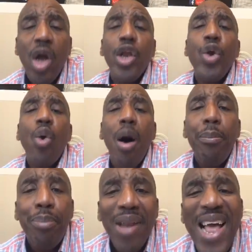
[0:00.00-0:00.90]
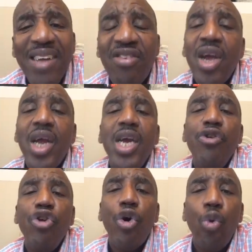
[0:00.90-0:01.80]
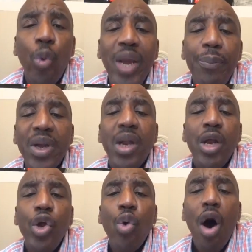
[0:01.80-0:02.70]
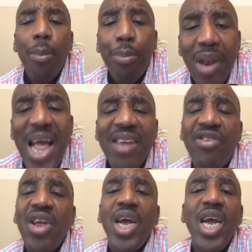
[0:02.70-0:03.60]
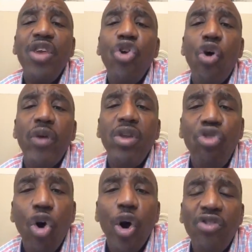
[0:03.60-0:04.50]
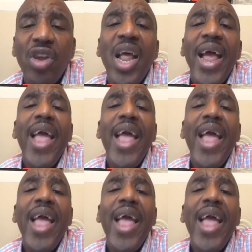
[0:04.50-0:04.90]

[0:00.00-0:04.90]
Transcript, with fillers: You are blessed in your weeping. You are blessed in your rejoicing.